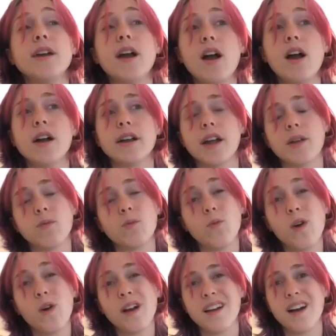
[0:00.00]
hard and
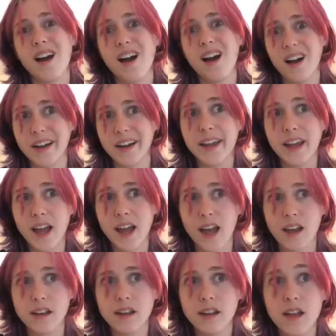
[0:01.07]
won
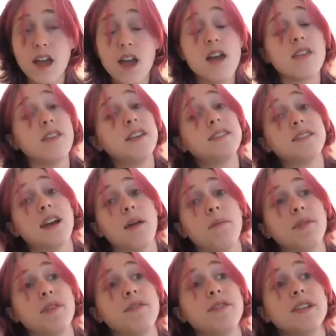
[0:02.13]
again. This
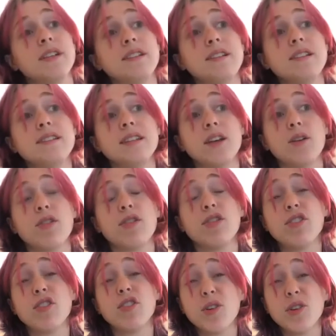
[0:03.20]
time, the Philistines killed
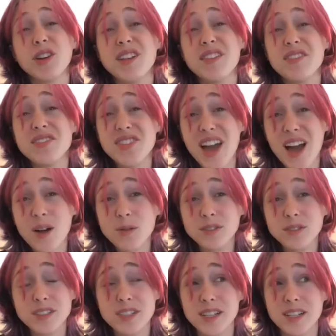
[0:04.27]

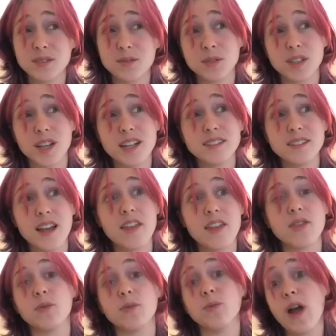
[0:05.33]
30,000 Israelites
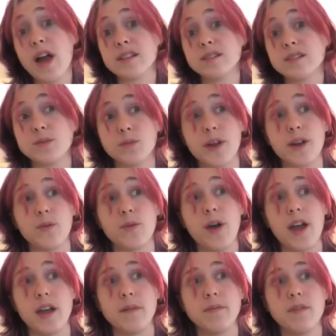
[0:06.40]
and the rest ran
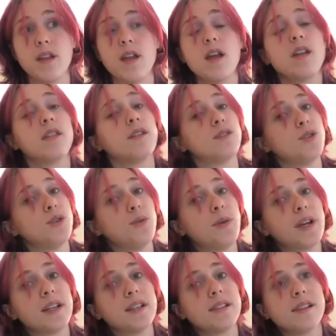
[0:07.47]
away. The two
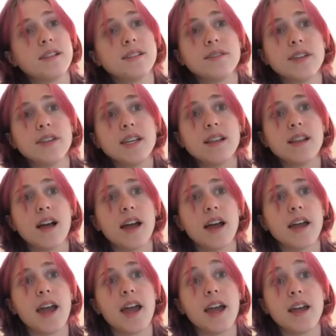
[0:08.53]
wicked sons of
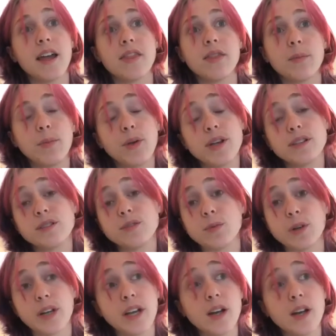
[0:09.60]
Eli, the priest,
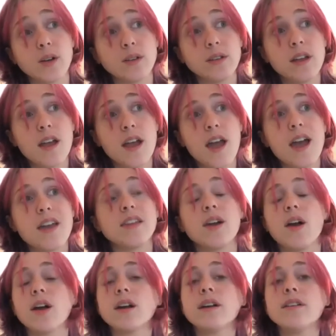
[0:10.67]
were killed, and the
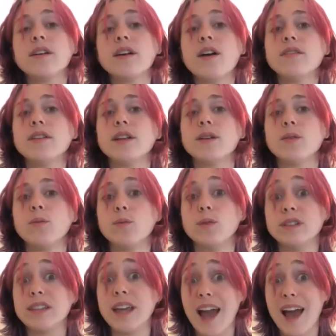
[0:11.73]
Ark of the Covenant
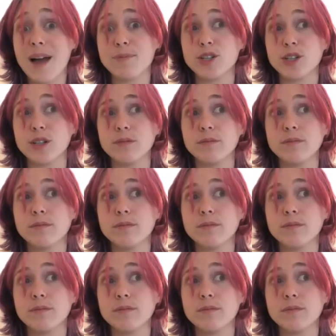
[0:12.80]
was captured.